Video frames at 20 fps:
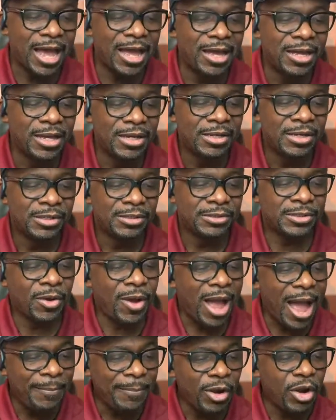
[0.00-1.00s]
God.
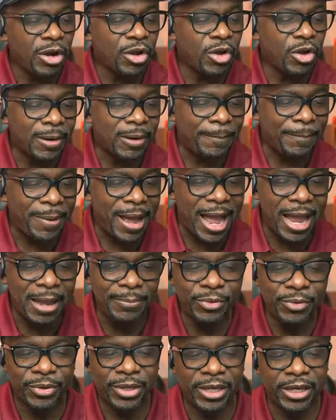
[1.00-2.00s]
So I'm going to go to the
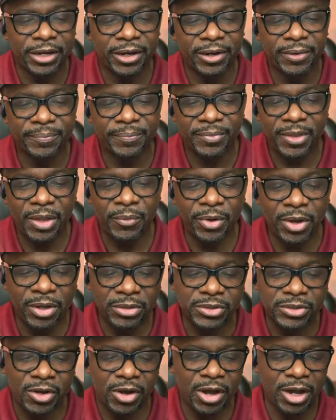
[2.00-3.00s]
Bible here and we're
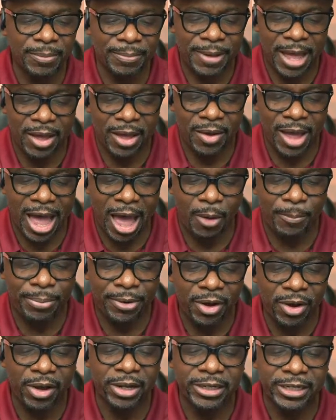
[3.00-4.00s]
going to talk about how
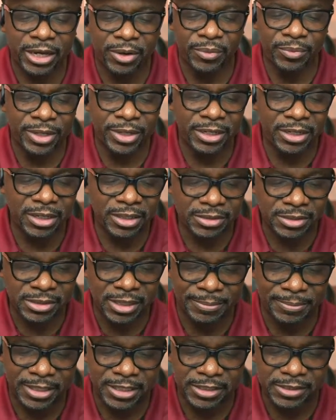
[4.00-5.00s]
Paul dealt with
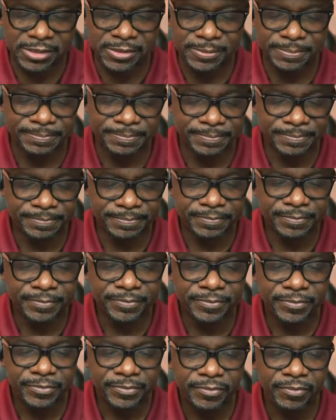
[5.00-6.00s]
some of this.
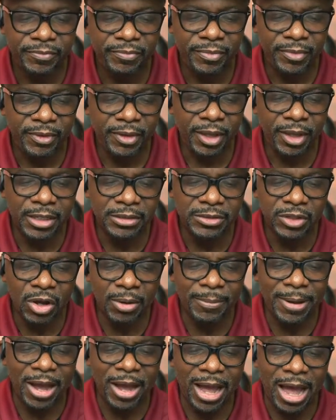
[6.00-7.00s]
Let's
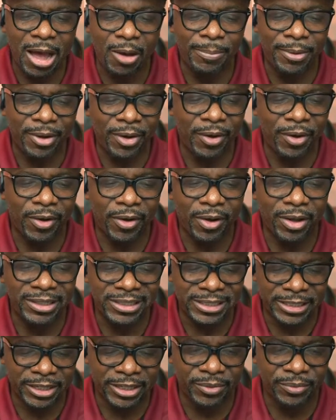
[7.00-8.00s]
talk about how
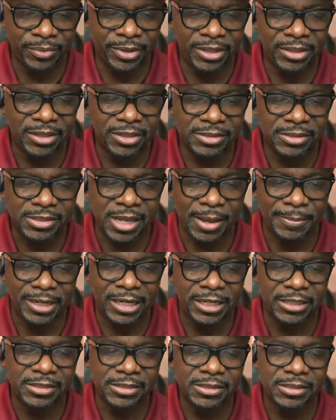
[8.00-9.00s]
Paul dealt with
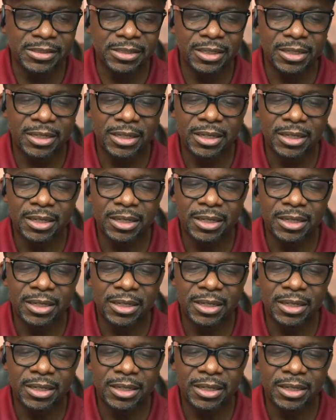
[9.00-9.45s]
some of this.